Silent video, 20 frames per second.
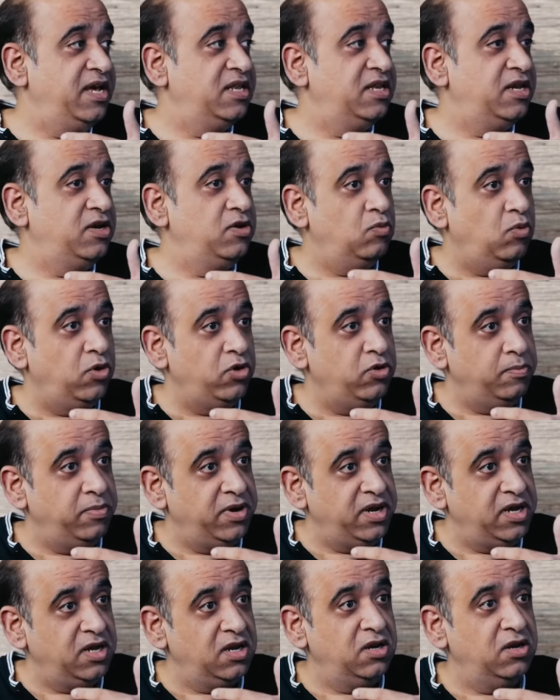and then you want to
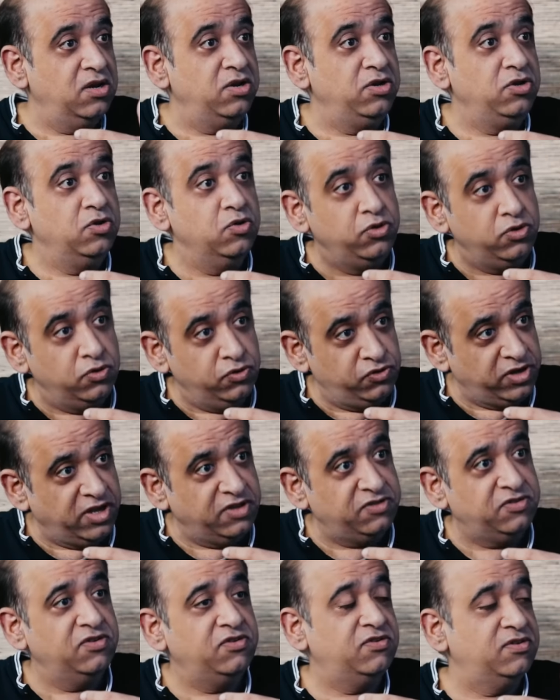bring in new use
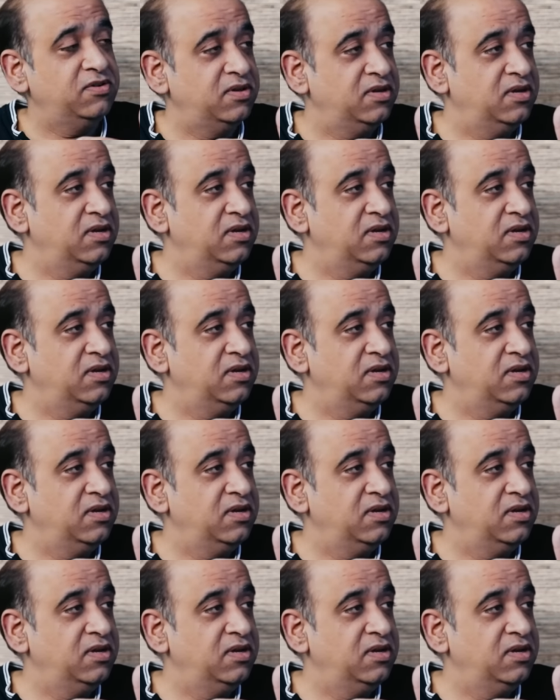cases.